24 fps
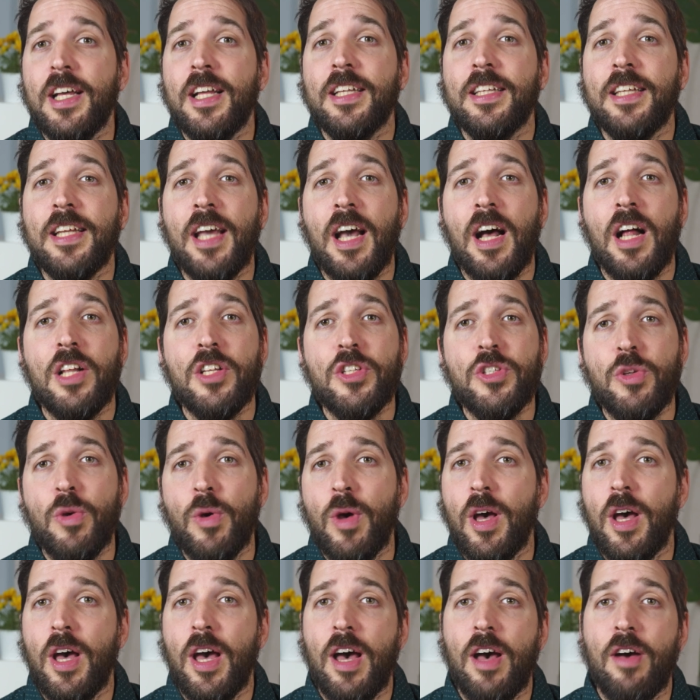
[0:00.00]
They also
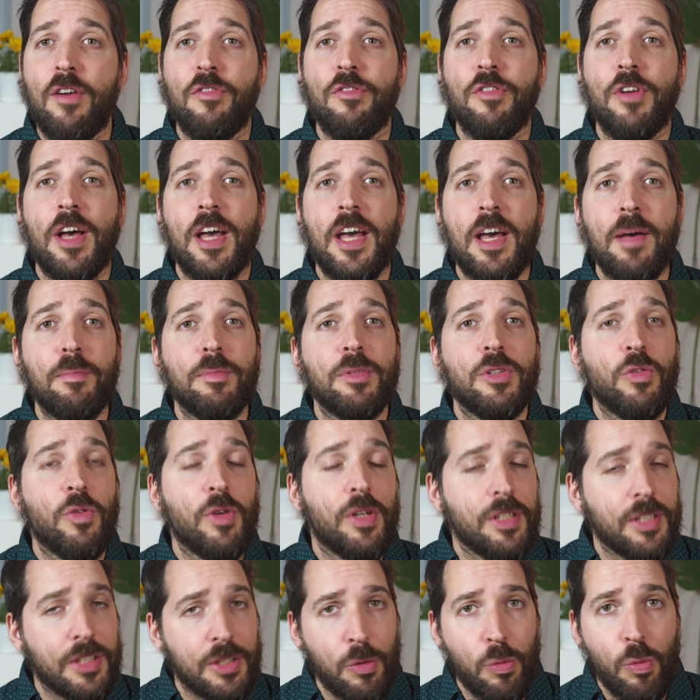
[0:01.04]
have
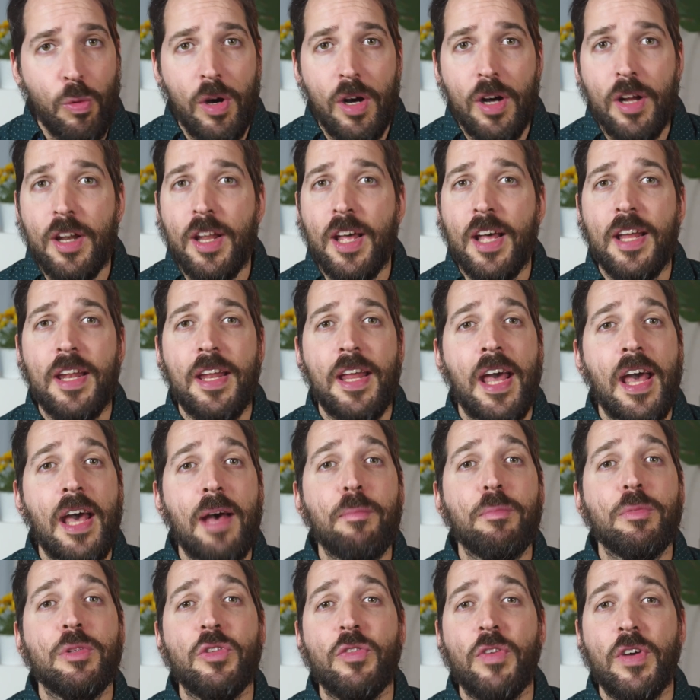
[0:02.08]
M21 and
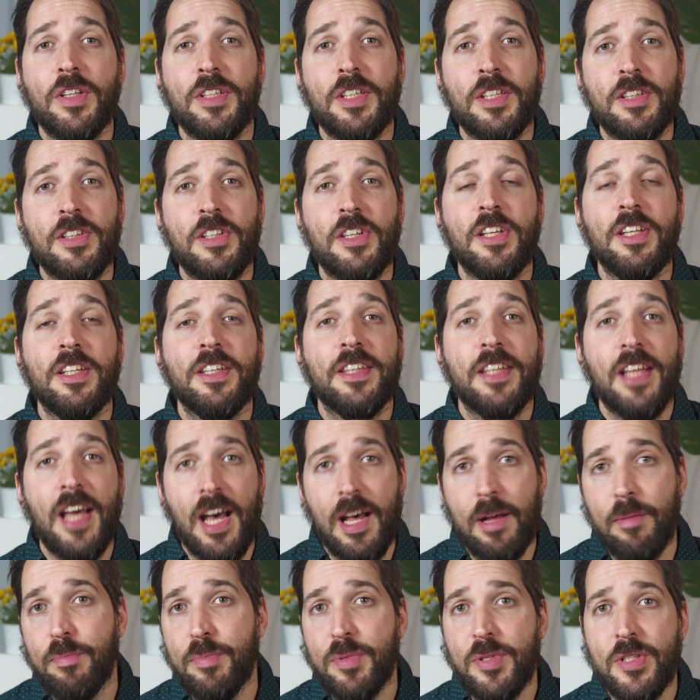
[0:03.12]
M23
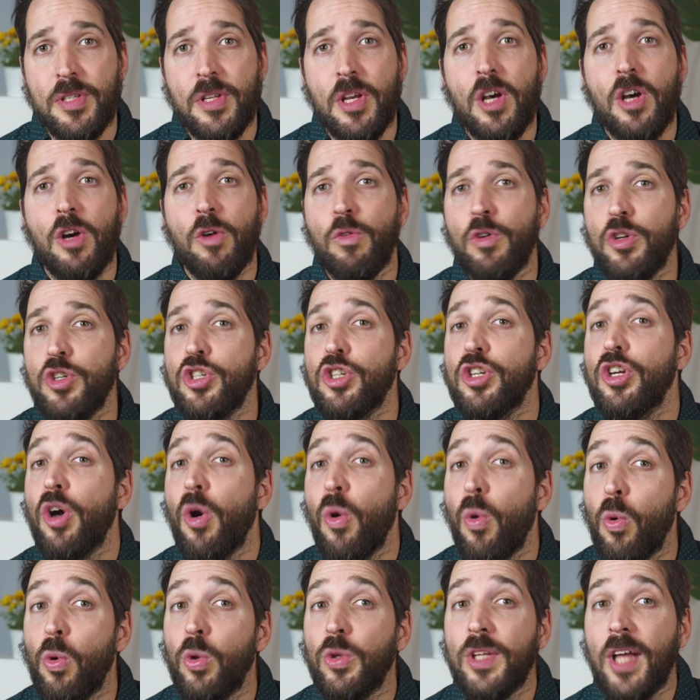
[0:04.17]
DAPs, which
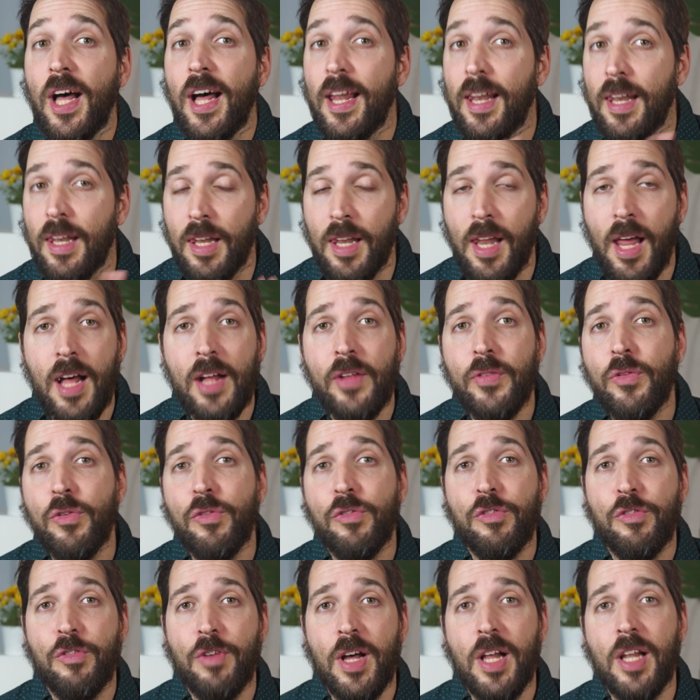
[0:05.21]
hold a lot
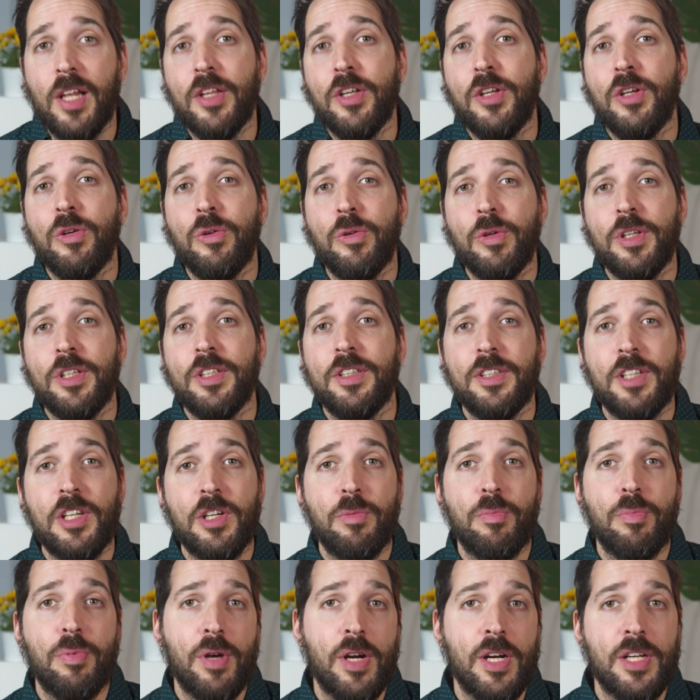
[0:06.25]
of value in their
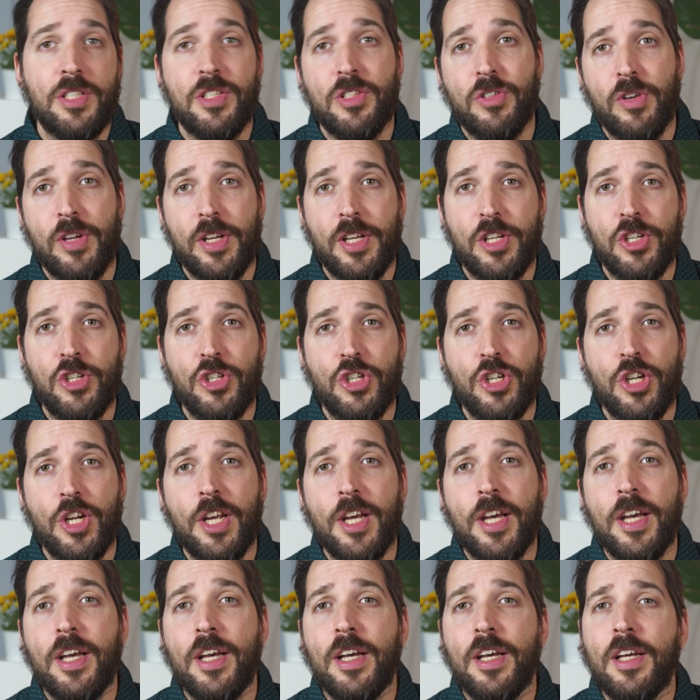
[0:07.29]
price range.
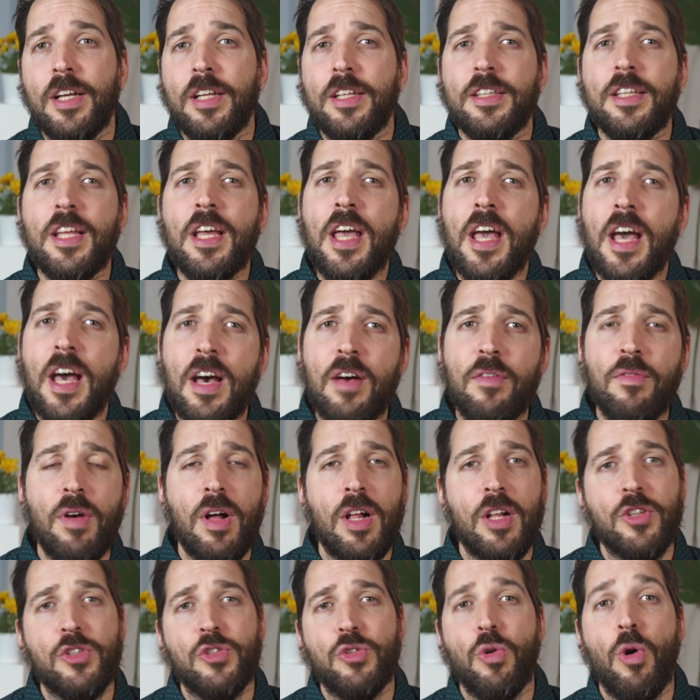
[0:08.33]
They have
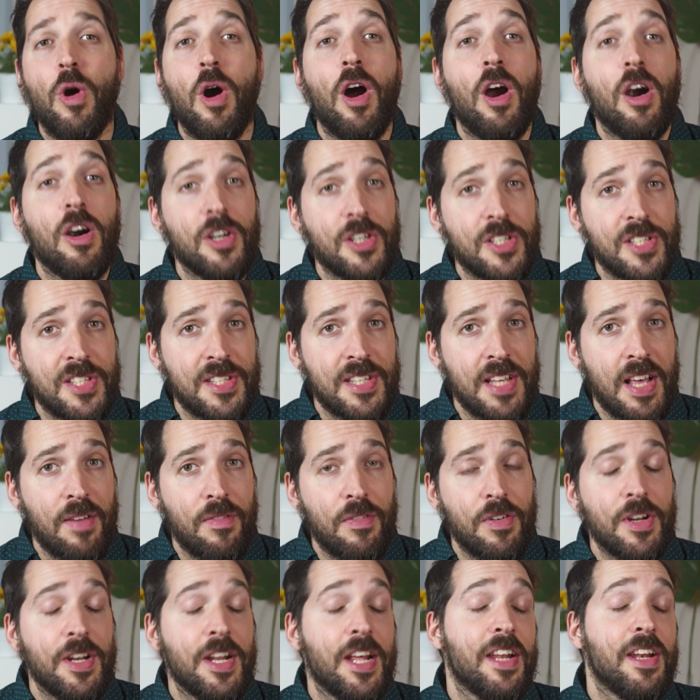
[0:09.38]
also
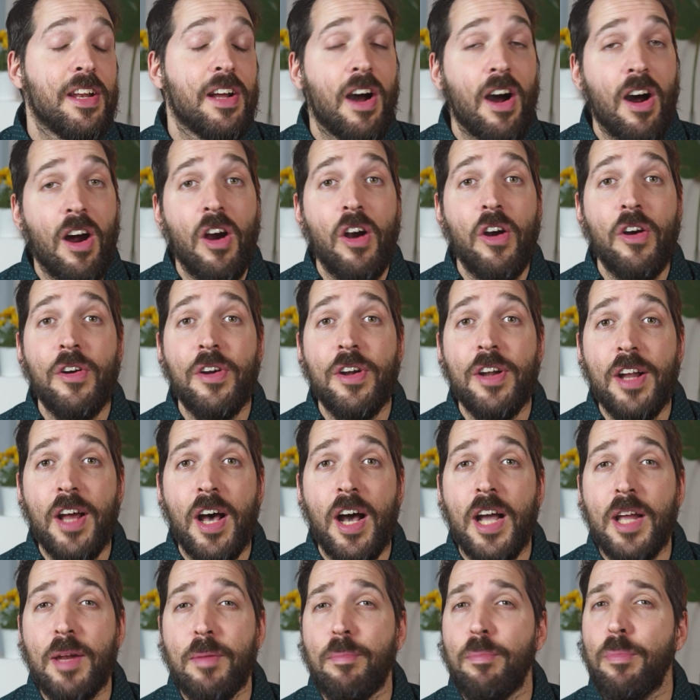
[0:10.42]
R7 and
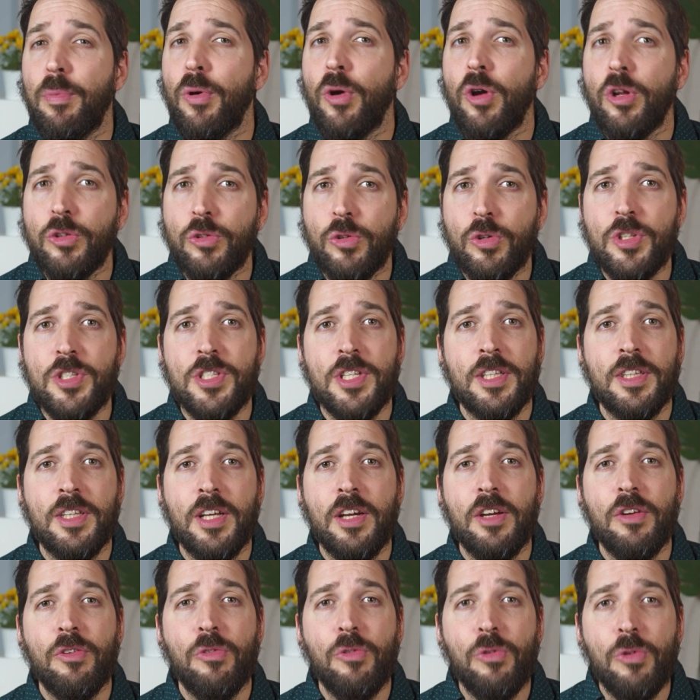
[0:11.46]
R9 products that
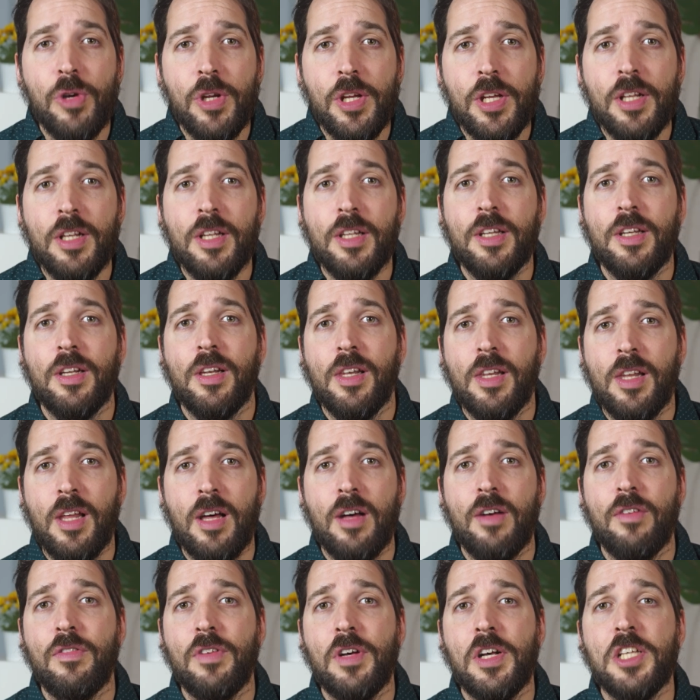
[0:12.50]
I really
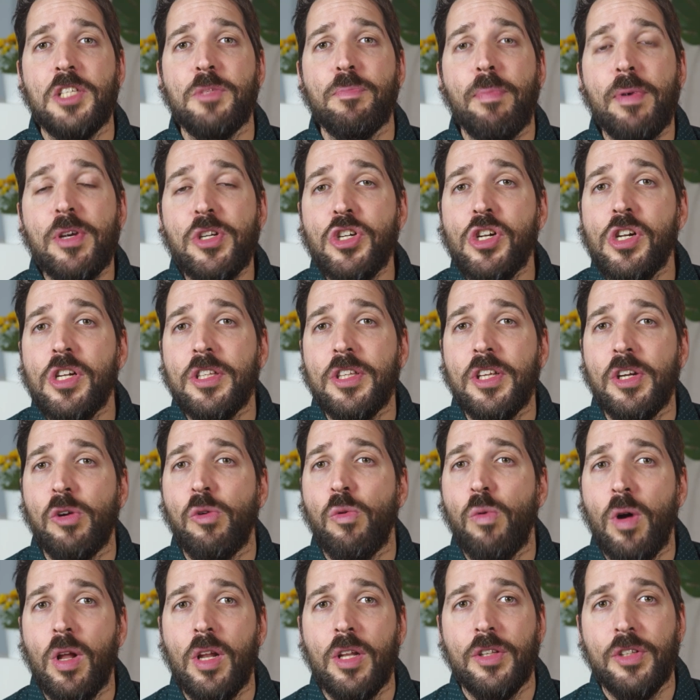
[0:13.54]
love, especially their
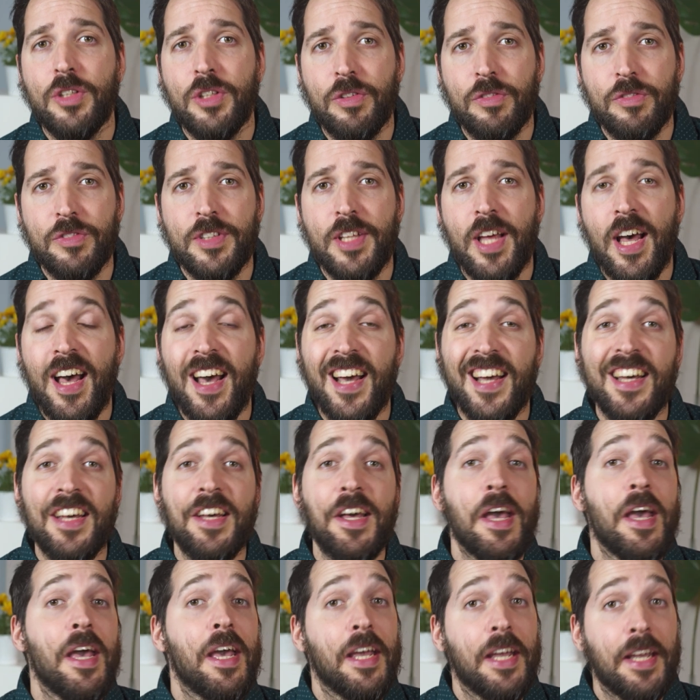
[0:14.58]
quality of DAC,
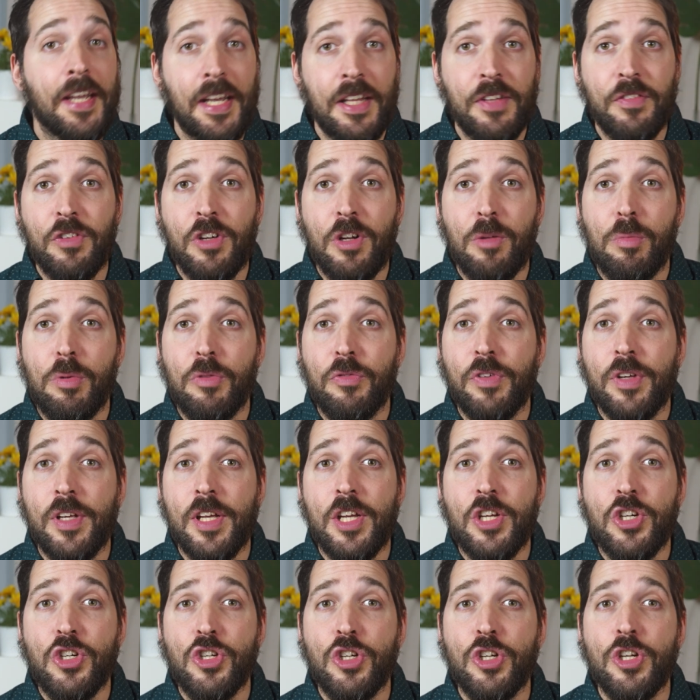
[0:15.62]
headphone
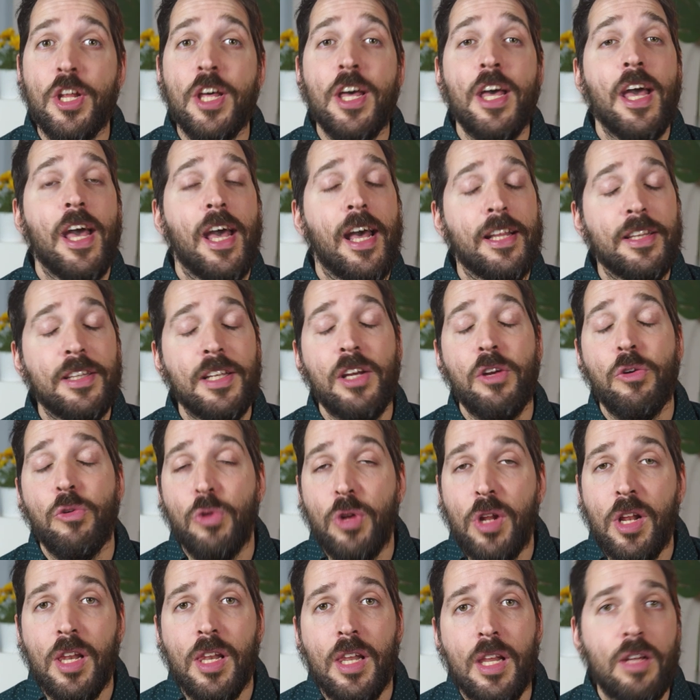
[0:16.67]
amplification, and I
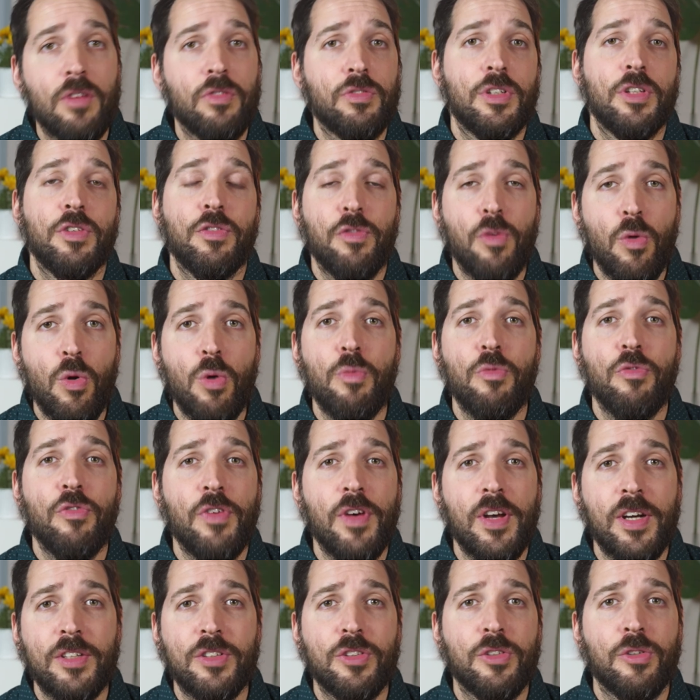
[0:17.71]
really love that form
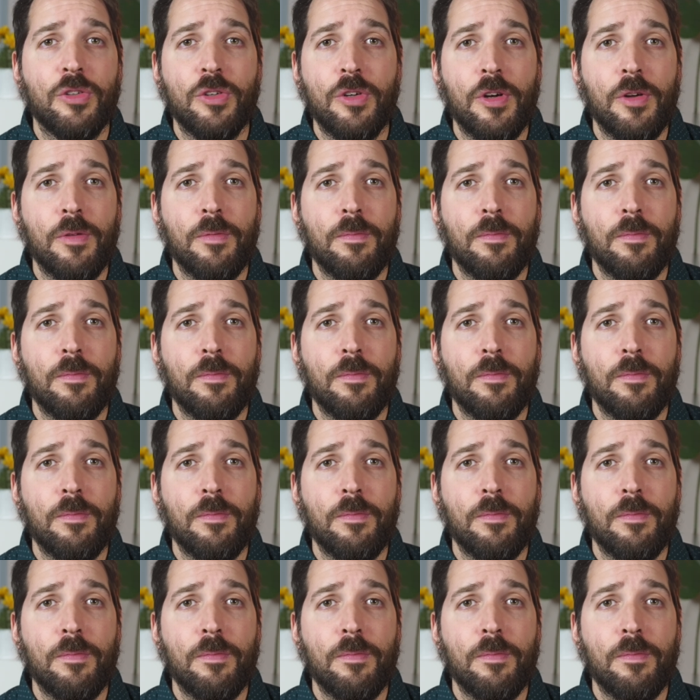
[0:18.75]
factor.